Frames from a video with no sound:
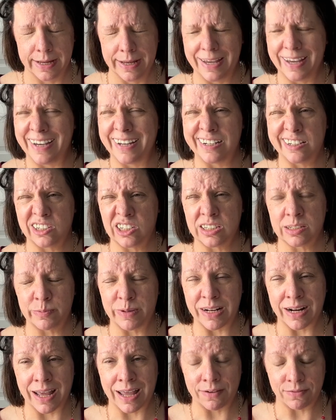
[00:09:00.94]
It'll just
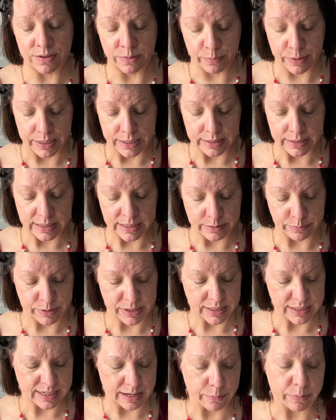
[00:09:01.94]
mean I have to piece it
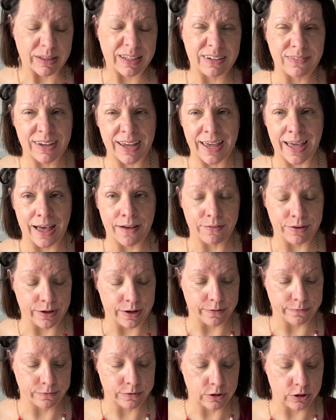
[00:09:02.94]
because I believe I have
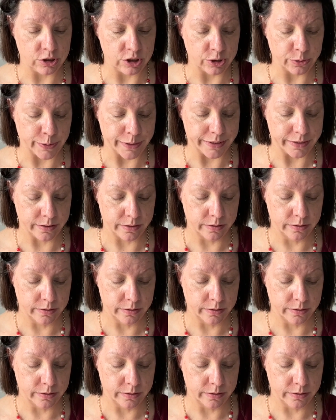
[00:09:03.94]
enough to do it.